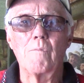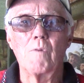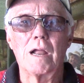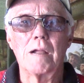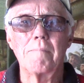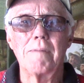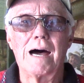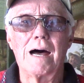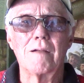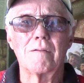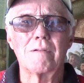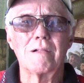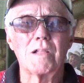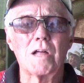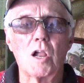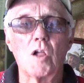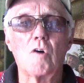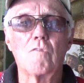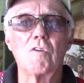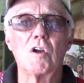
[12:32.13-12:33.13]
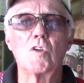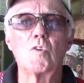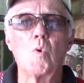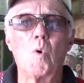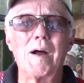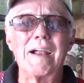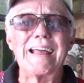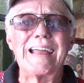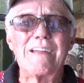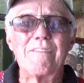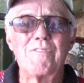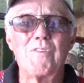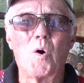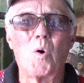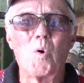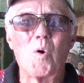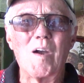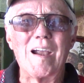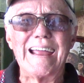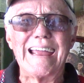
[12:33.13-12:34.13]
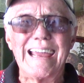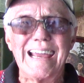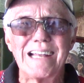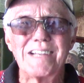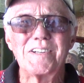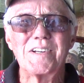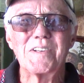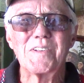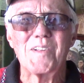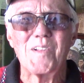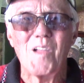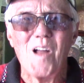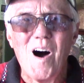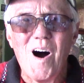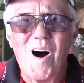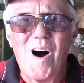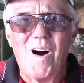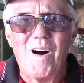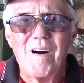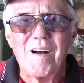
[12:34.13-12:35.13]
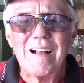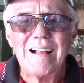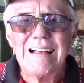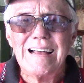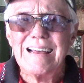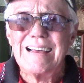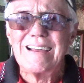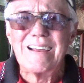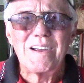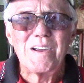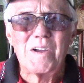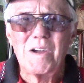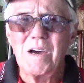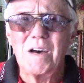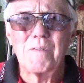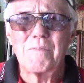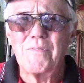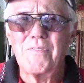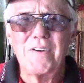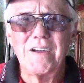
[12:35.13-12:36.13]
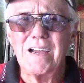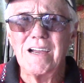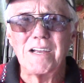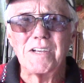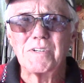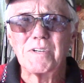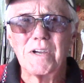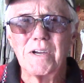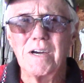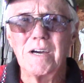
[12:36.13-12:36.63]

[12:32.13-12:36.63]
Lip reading: Went about a little over 24 inches long. Good fish,